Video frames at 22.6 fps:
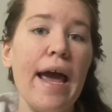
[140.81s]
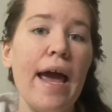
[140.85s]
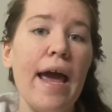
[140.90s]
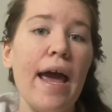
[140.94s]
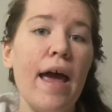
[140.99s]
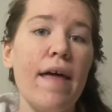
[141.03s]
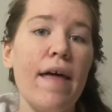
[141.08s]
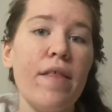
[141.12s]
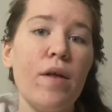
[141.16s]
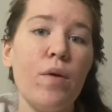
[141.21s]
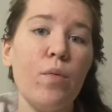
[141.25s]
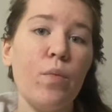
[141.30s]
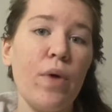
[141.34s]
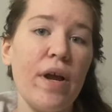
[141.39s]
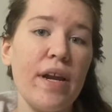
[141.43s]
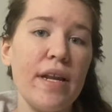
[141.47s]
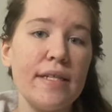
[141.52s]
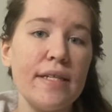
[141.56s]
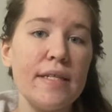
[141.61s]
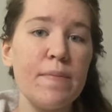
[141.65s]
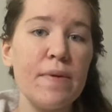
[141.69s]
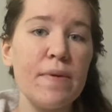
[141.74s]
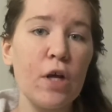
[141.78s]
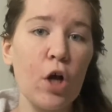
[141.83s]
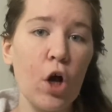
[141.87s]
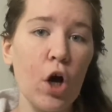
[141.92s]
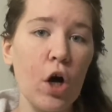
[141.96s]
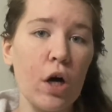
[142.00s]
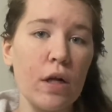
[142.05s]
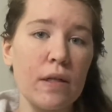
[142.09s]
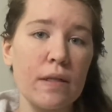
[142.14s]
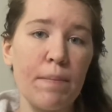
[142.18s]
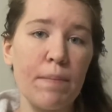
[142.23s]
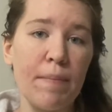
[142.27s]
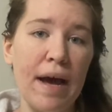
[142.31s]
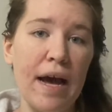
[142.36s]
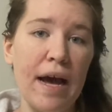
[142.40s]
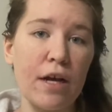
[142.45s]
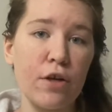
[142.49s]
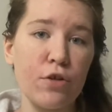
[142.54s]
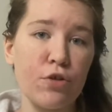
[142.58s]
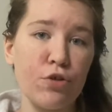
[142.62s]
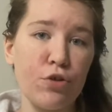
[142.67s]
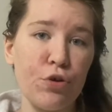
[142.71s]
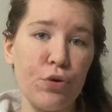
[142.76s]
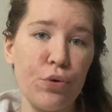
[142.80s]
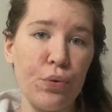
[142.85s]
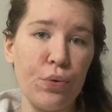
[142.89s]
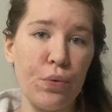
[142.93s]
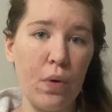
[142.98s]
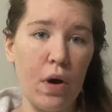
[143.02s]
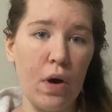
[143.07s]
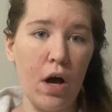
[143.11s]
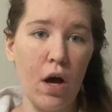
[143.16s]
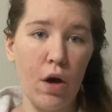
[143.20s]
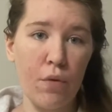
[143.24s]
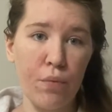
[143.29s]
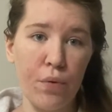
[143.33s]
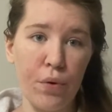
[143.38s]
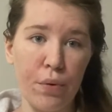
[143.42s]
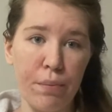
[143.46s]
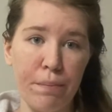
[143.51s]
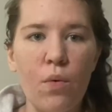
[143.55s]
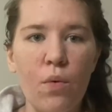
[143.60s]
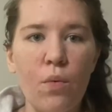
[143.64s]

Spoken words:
and then waited to be called back to a room.